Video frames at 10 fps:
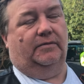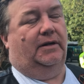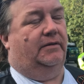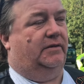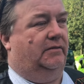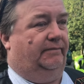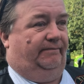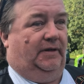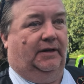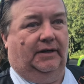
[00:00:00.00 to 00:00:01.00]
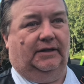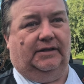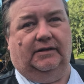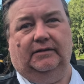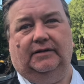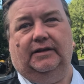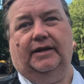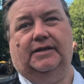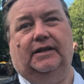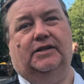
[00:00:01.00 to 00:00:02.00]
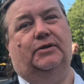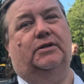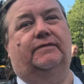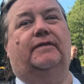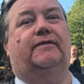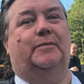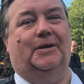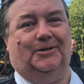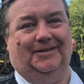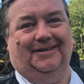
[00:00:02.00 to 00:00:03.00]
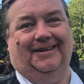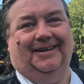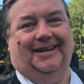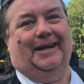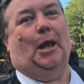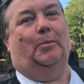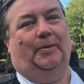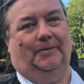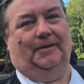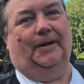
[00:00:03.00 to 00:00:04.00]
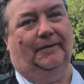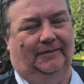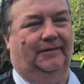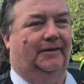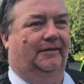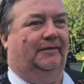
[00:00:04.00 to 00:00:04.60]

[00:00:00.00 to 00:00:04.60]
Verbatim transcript: all that. So it's a nice little source of information. Yes. How, yeah.